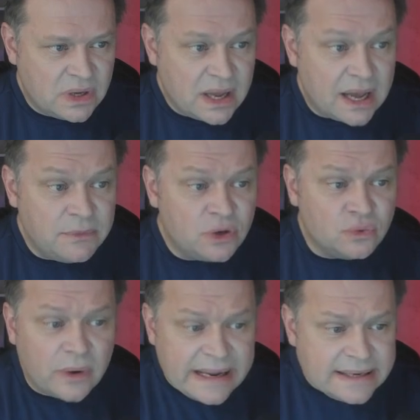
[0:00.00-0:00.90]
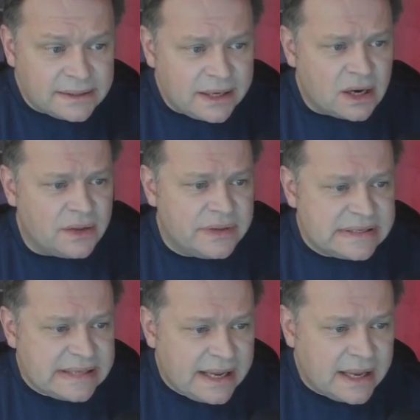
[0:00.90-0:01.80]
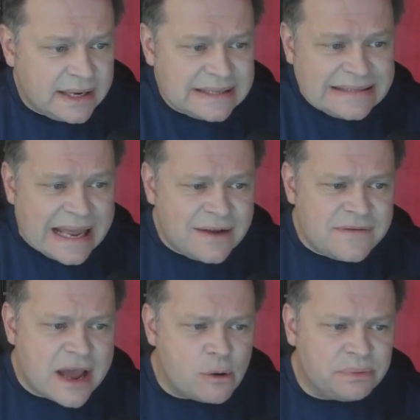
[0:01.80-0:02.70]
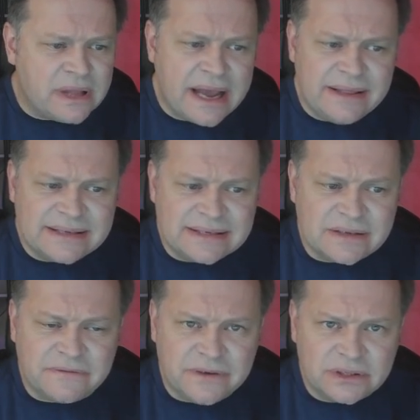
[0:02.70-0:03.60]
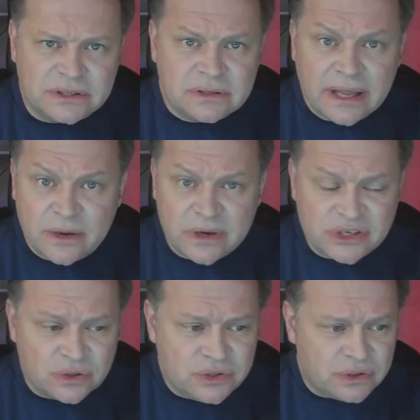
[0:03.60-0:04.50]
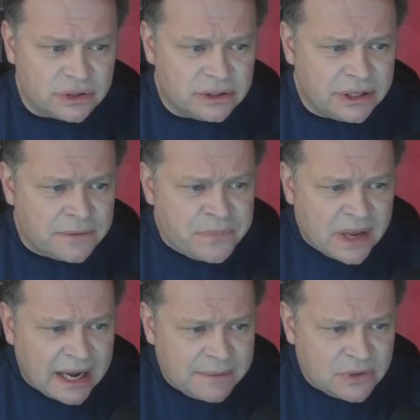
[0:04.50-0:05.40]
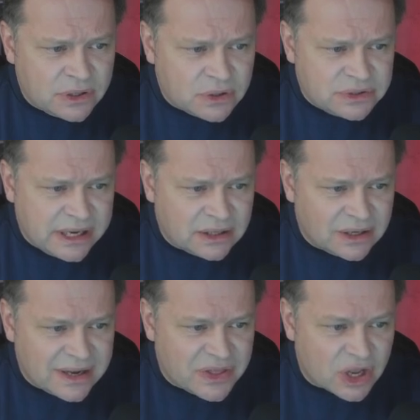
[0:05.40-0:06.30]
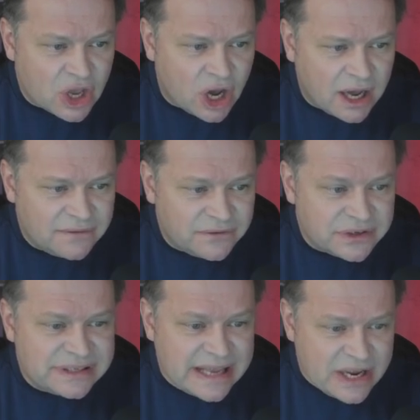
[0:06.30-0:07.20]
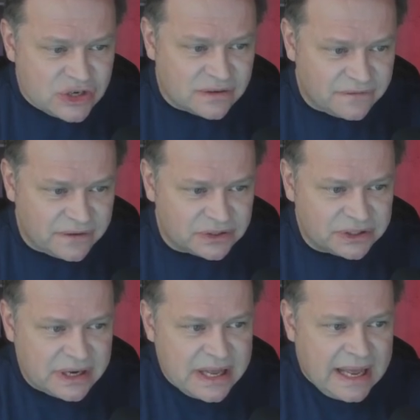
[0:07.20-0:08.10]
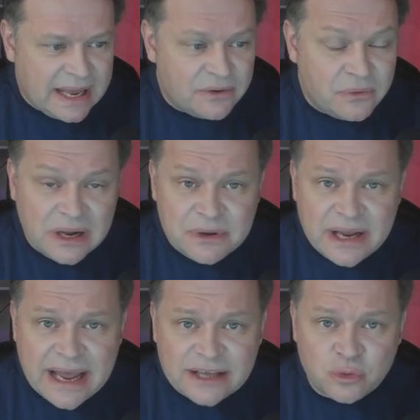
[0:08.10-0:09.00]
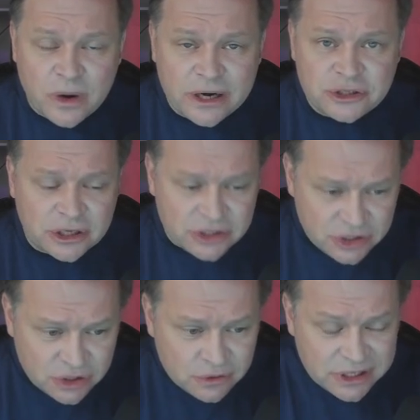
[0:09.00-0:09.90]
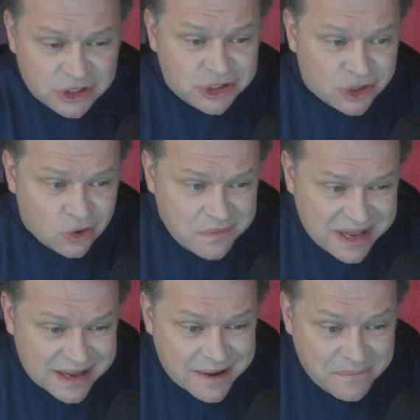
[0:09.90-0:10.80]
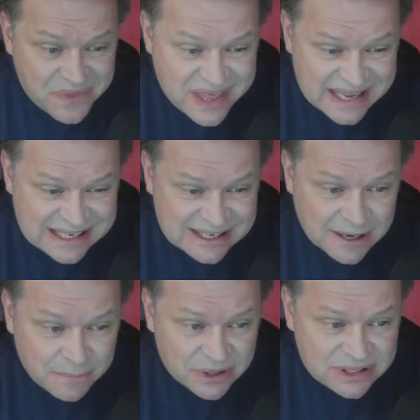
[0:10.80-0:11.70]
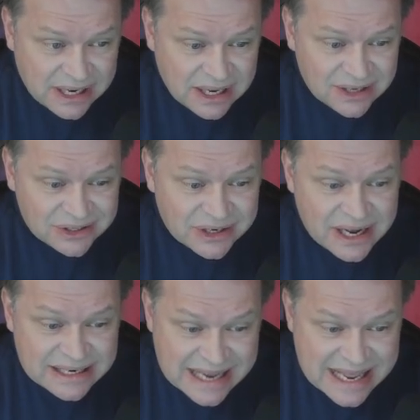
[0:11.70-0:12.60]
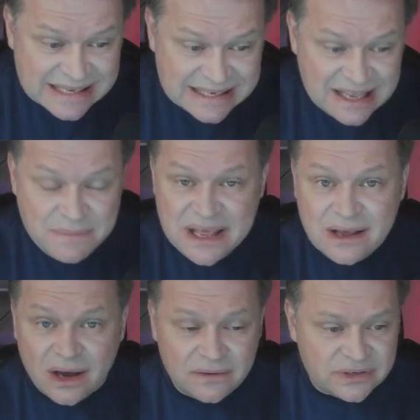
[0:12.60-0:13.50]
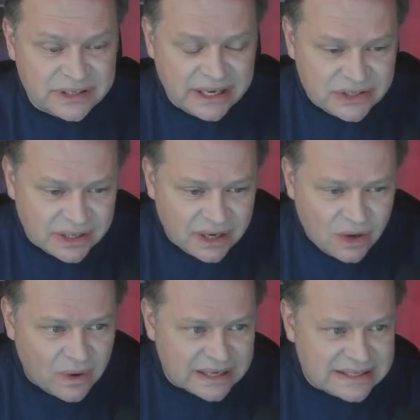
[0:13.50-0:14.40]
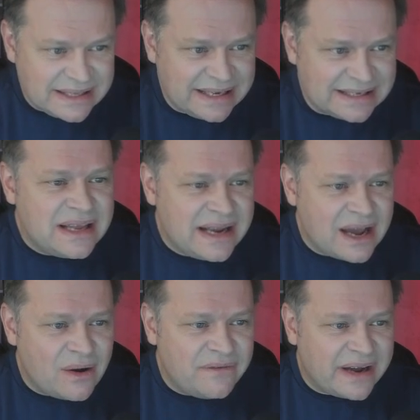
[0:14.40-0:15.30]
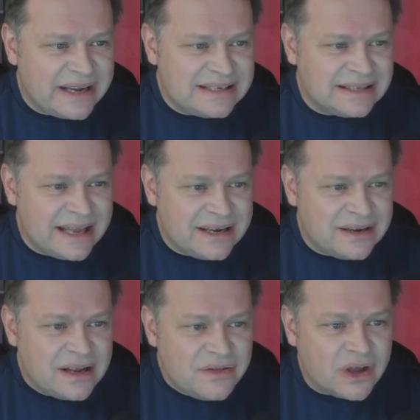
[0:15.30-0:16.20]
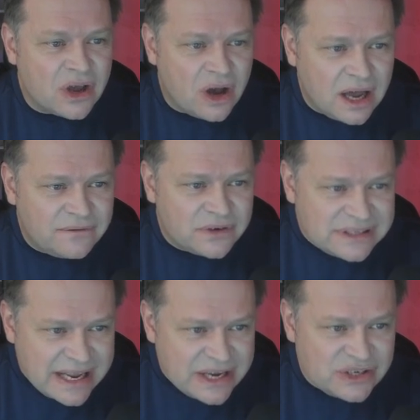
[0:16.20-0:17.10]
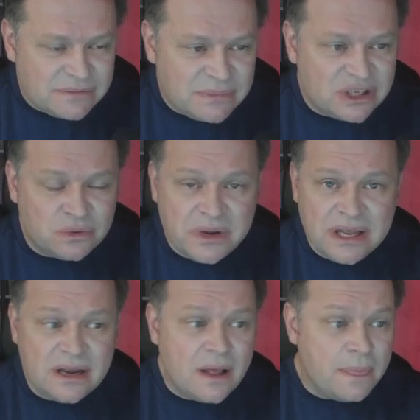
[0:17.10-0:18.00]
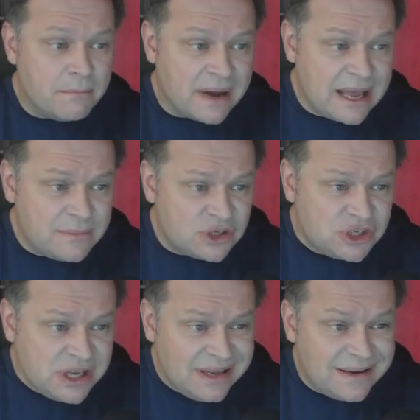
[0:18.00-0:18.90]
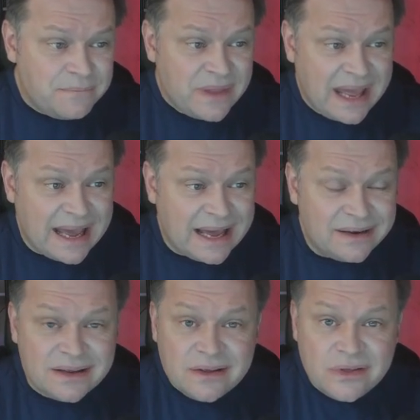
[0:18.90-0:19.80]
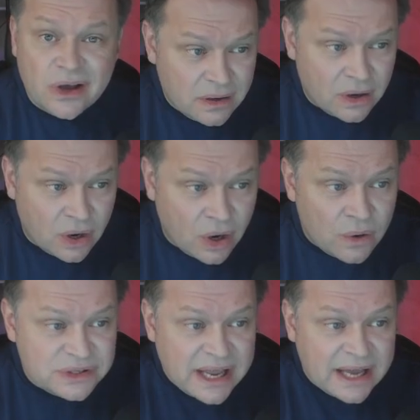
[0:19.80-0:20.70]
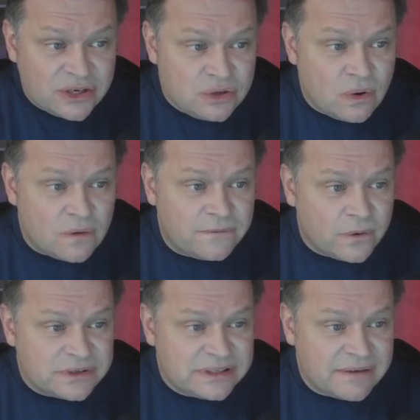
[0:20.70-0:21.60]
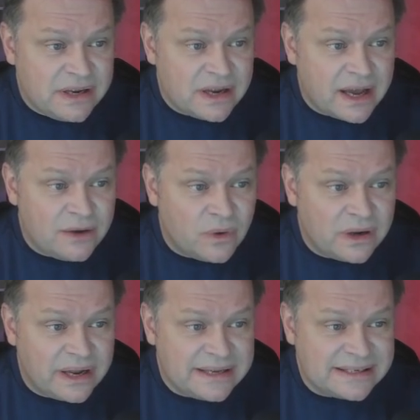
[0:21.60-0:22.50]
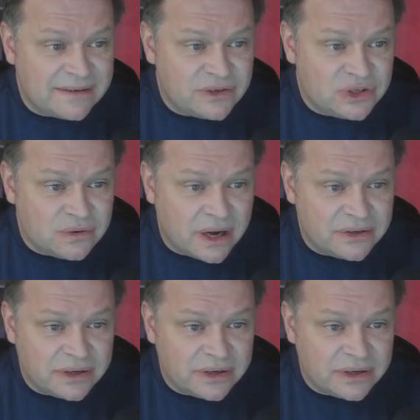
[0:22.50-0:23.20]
I'm going to right click on this thing, and instead of now applying this as a filter like I showed you earlier, I'm going to go take a look at the conversation filter. And what I'm going to ask Wireshark to do is show me this particular TCP conversation. Watch this. Now I've isolated the conversation between my machine and the host at 204.79.197.200.